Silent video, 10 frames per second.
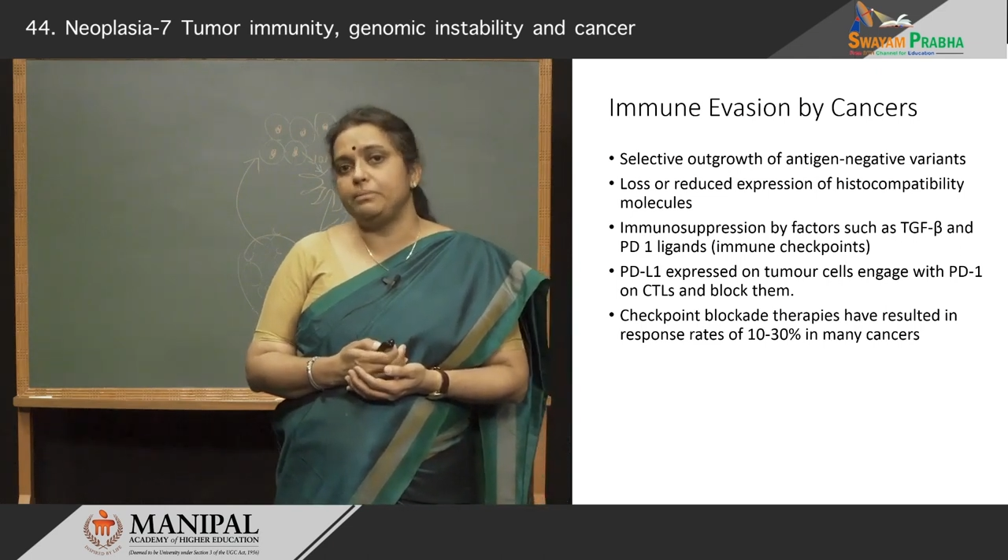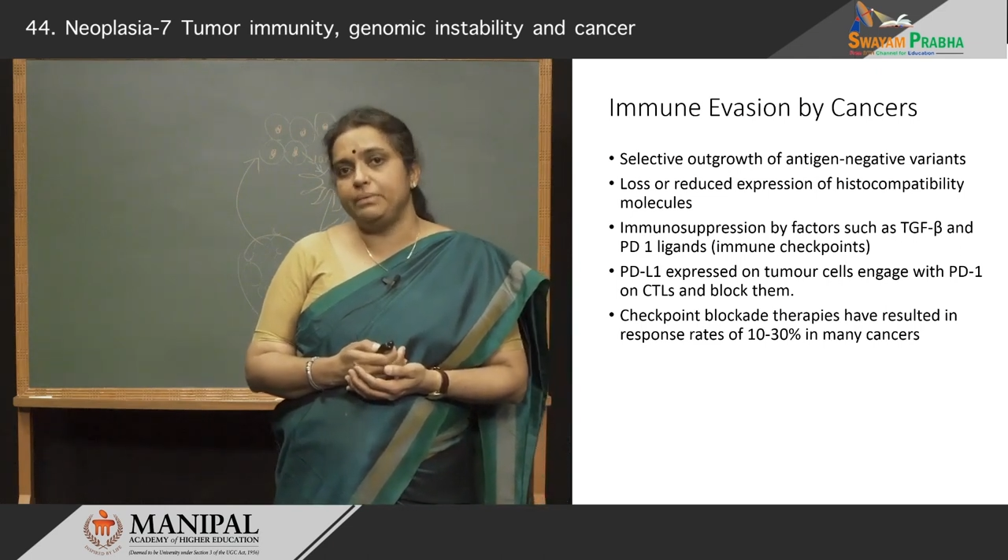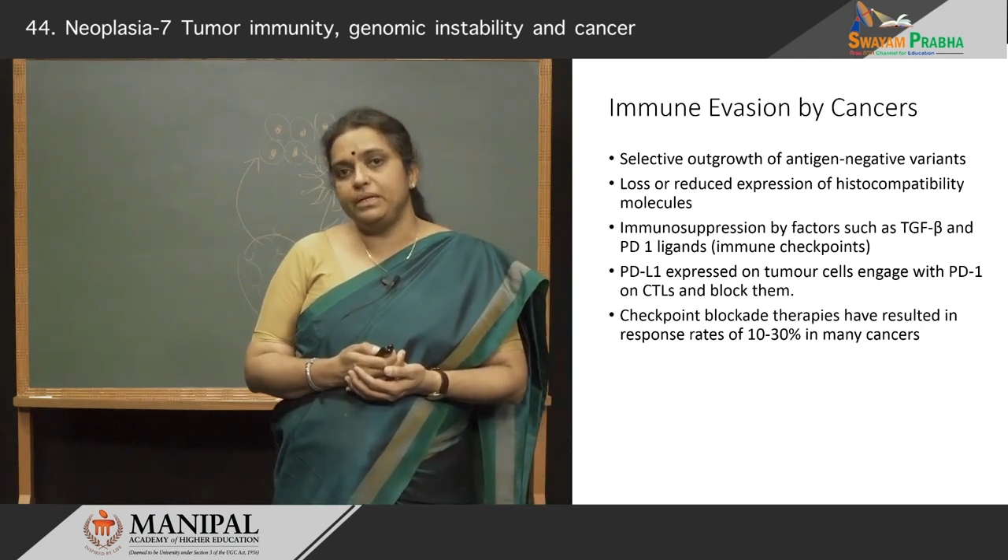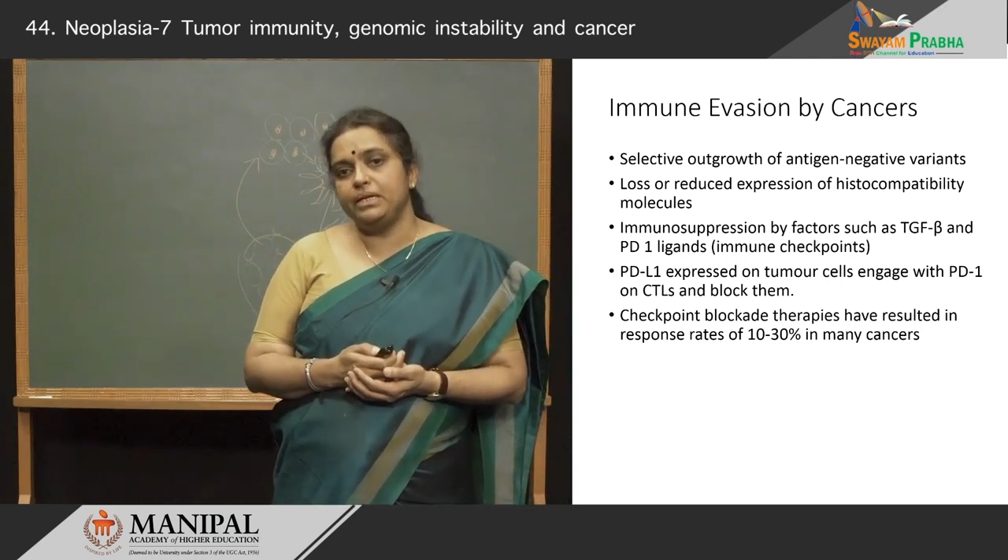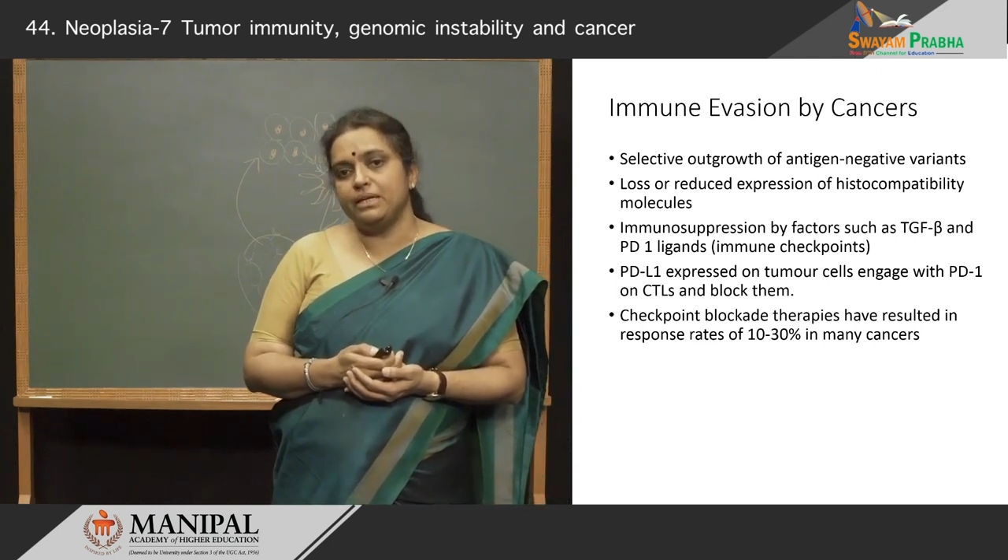and
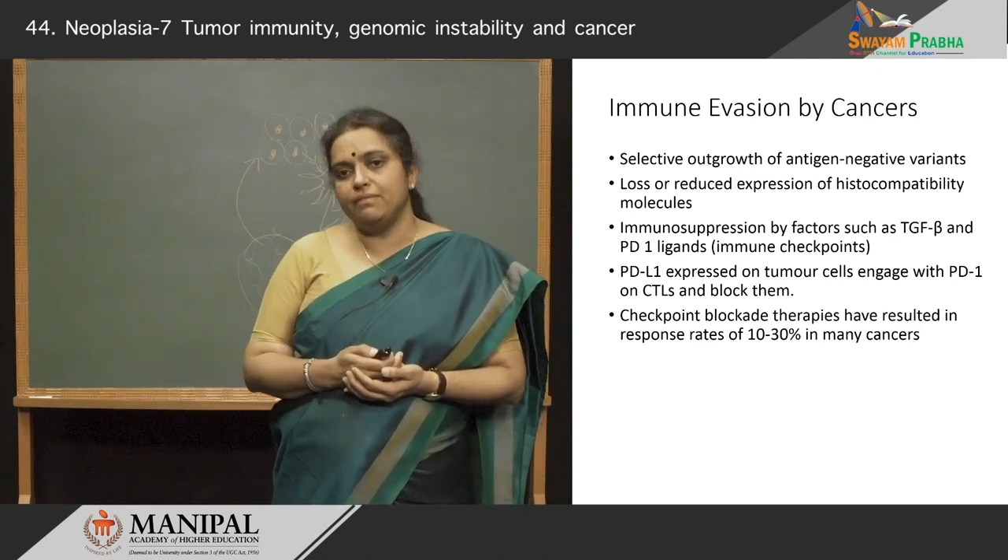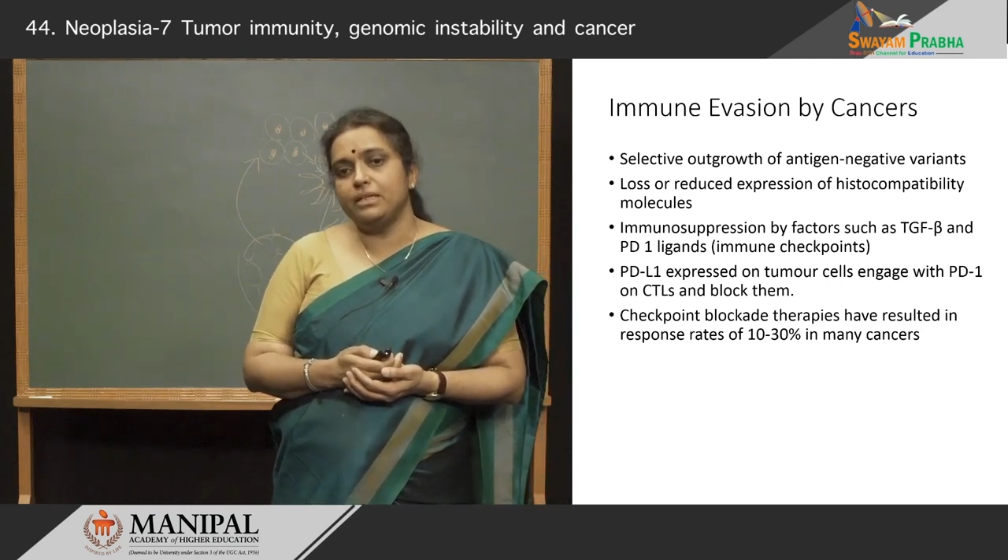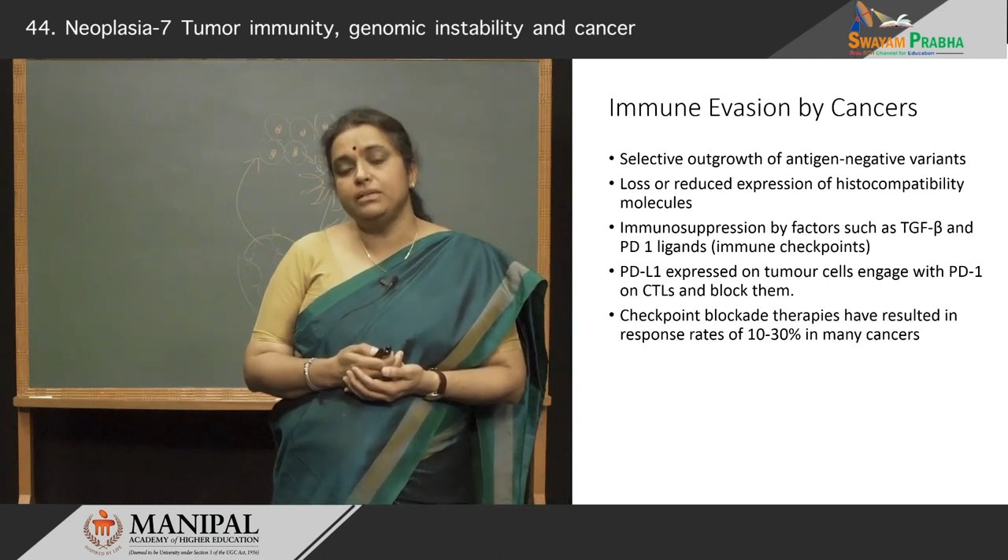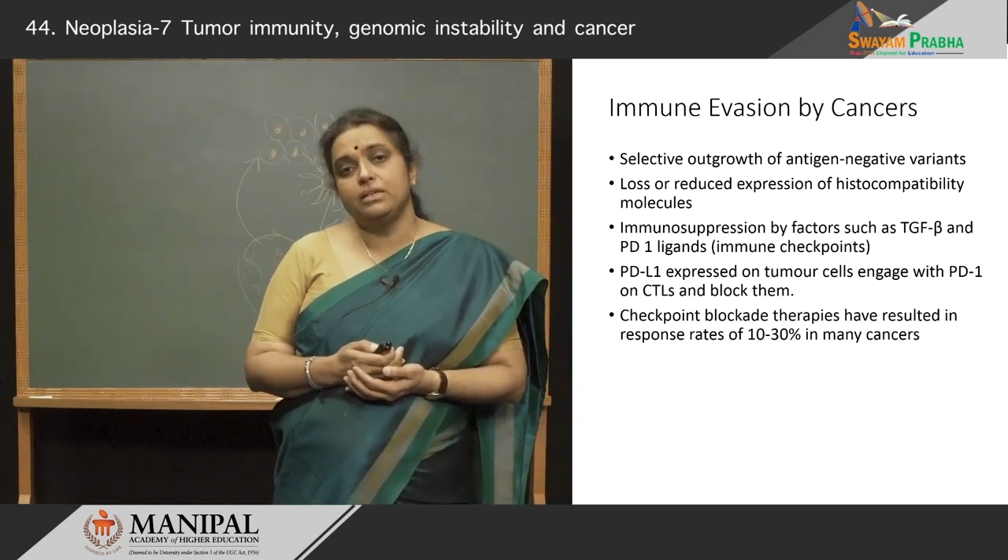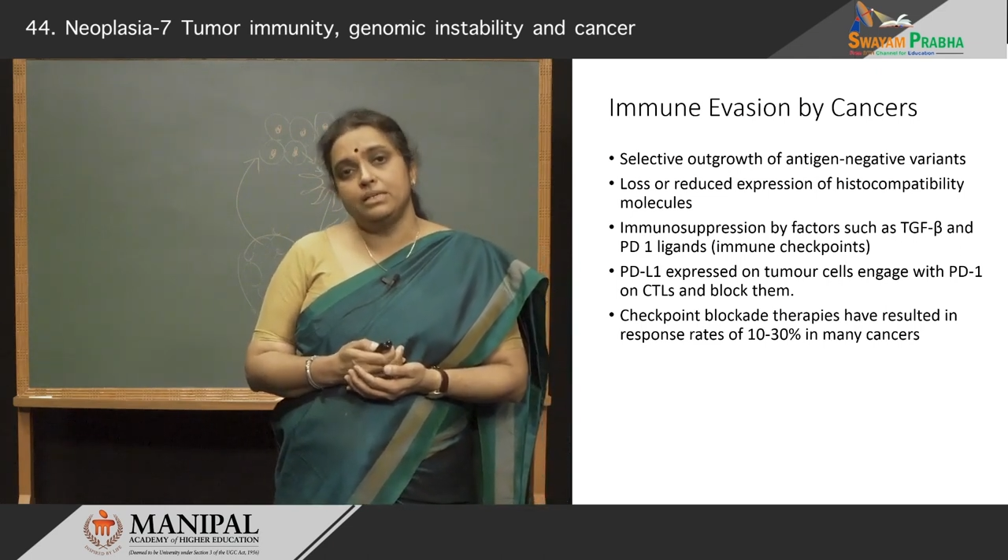PD-L1